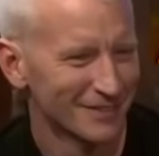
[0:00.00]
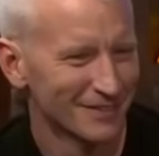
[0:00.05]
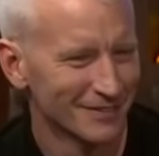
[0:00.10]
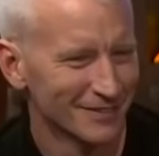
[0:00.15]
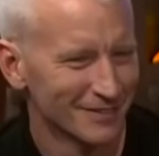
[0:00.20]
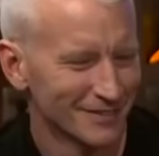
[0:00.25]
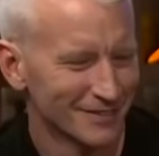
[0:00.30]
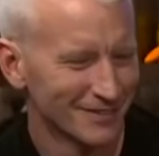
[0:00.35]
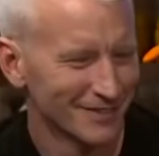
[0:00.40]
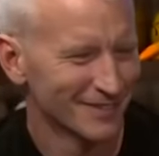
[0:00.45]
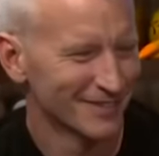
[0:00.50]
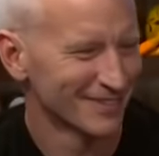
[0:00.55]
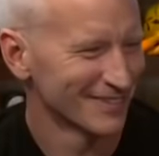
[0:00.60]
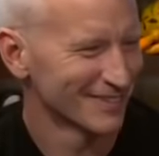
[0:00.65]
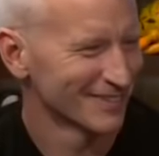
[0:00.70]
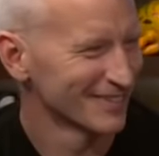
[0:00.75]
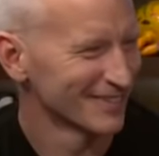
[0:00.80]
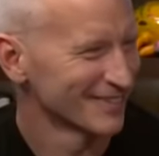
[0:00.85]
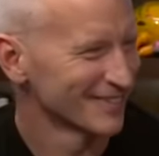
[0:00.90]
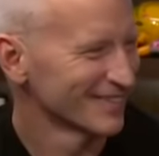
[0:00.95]

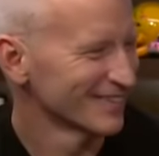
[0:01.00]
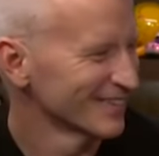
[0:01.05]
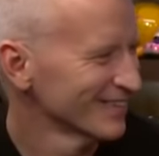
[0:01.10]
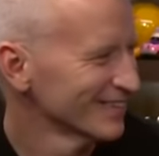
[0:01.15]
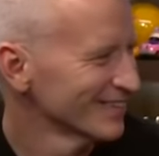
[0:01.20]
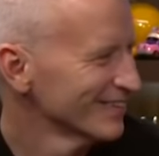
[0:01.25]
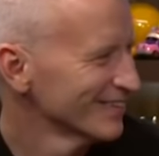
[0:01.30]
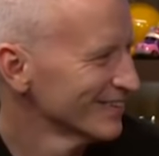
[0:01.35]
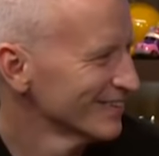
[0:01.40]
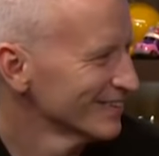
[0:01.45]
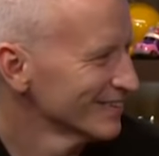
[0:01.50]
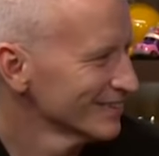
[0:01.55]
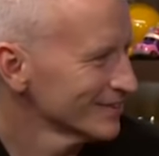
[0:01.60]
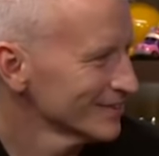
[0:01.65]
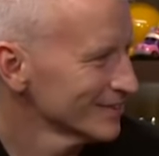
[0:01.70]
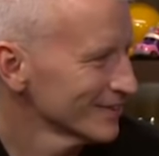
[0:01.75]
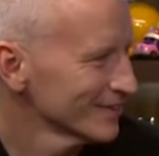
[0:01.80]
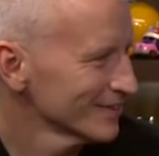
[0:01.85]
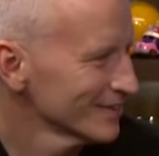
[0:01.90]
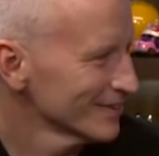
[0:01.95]

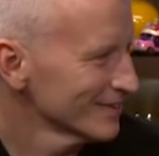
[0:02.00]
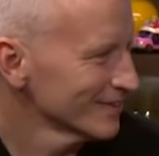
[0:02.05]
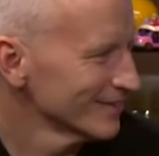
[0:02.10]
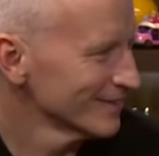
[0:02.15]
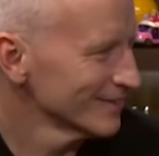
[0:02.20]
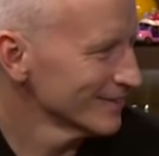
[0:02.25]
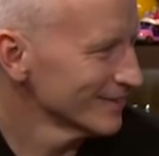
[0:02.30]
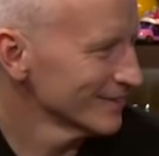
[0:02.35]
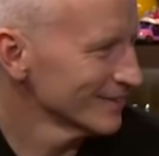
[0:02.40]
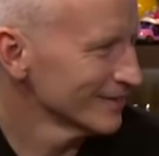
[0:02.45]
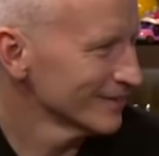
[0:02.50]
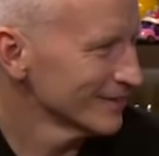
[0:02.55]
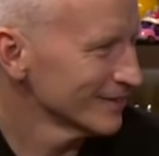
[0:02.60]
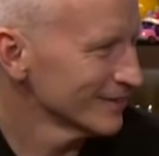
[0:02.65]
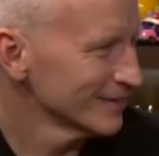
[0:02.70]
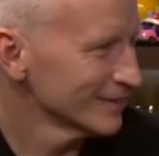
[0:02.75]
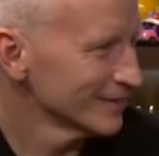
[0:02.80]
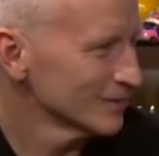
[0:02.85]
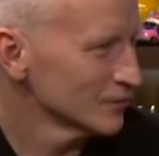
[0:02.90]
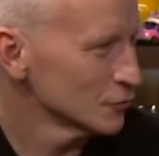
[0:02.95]

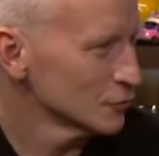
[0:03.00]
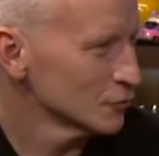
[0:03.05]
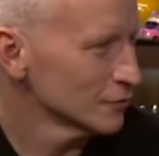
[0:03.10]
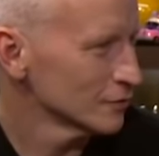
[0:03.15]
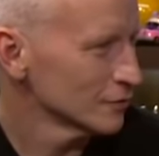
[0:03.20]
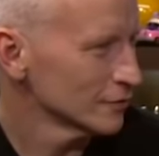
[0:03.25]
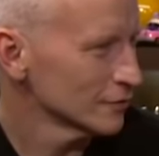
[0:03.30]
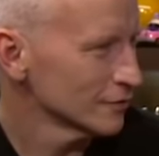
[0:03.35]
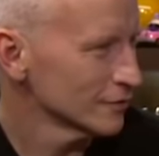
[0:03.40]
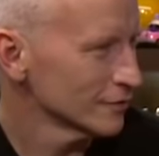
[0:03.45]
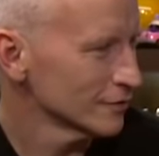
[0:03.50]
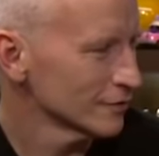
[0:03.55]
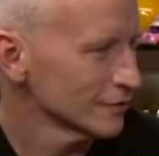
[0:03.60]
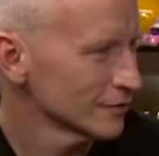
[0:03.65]
(silent)